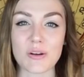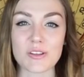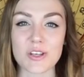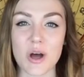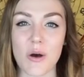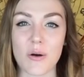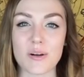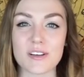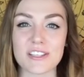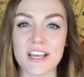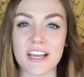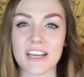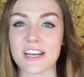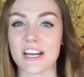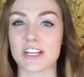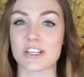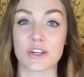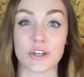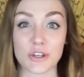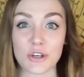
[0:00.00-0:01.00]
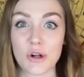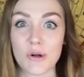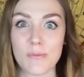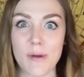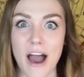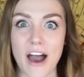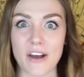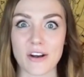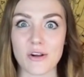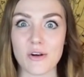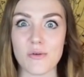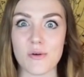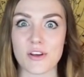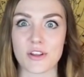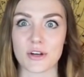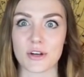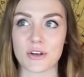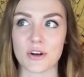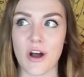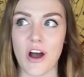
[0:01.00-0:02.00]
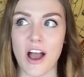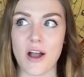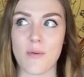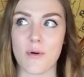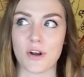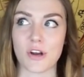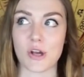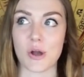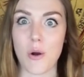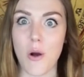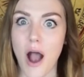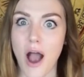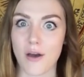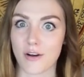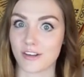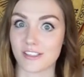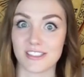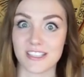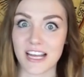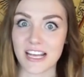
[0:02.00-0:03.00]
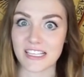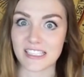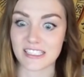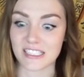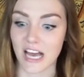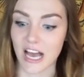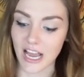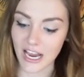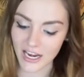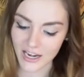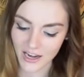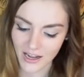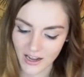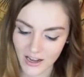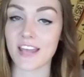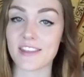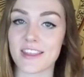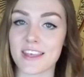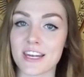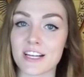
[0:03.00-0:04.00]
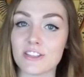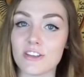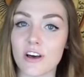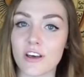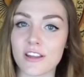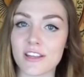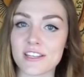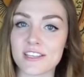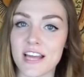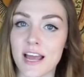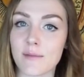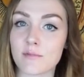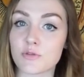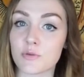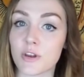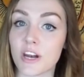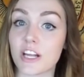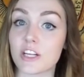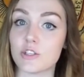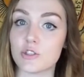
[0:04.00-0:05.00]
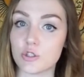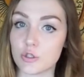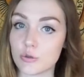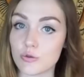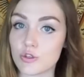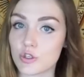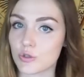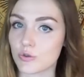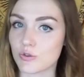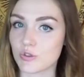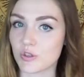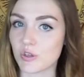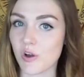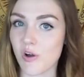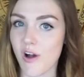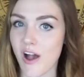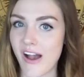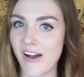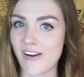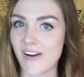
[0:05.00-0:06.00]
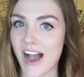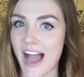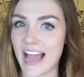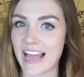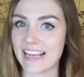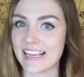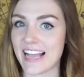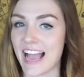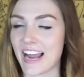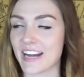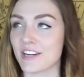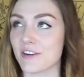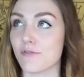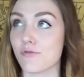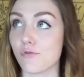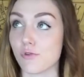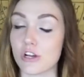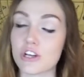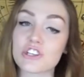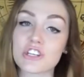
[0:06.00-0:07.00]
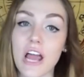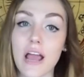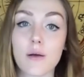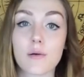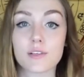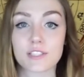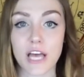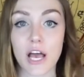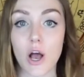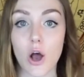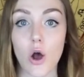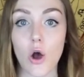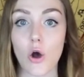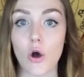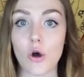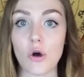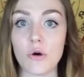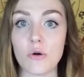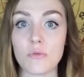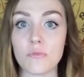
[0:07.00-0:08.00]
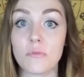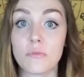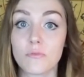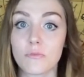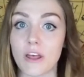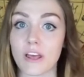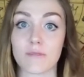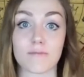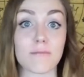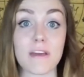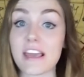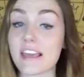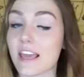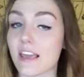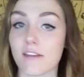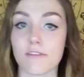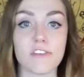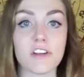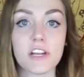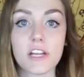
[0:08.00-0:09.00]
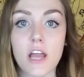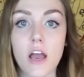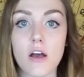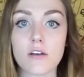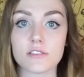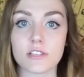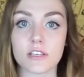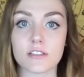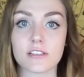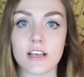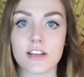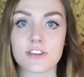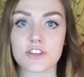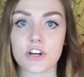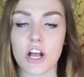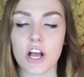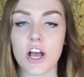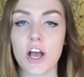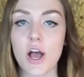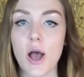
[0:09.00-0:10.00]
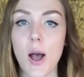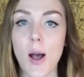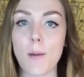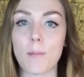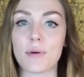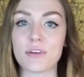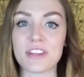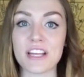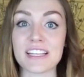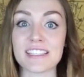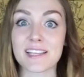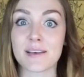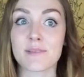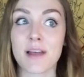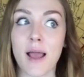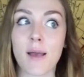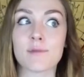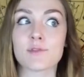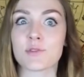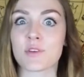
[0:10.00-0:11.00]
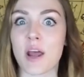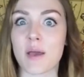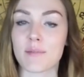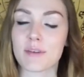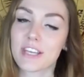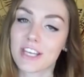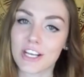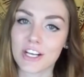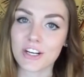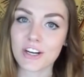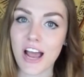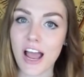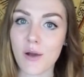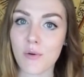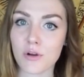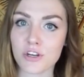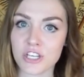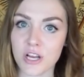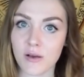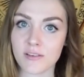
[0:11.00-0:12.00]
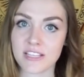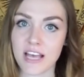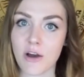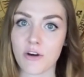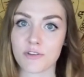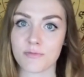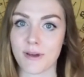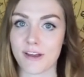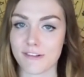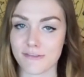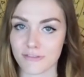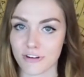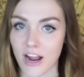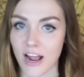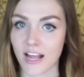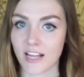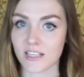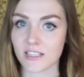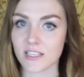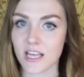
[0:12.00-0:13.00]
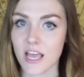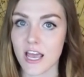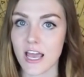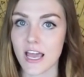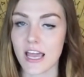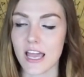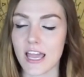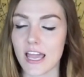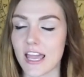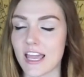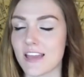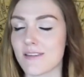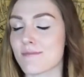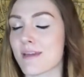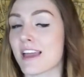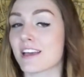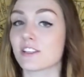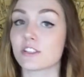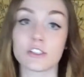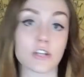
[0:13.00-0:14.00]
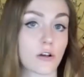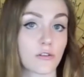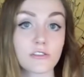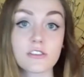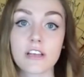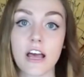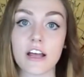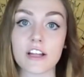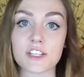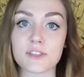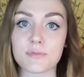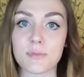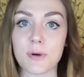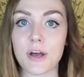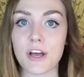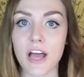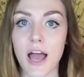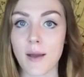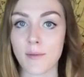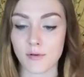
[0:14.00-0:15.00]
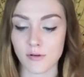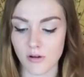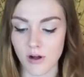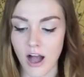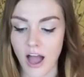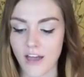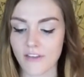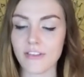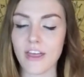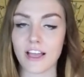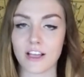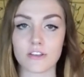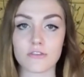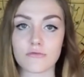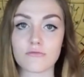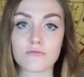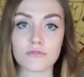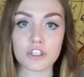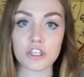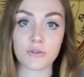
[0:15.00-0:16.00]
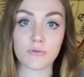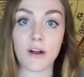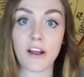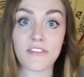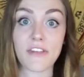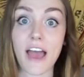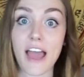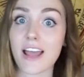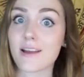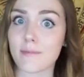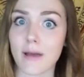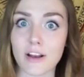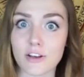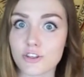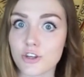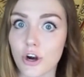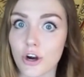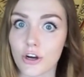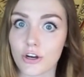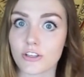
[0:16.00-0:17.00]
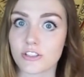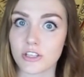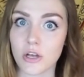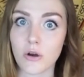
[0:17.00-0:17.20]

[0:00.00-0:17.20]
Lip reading: It's always like an internal battle whether or not I want to go out or stay inside. And then a lot of the times when I do choose to go out, I kind of wish I was at home, like making videos, etc. But then sometimes when I'm here, I wish I was out with my friends. It makes no sense, but I'm glad like she read that in my chart.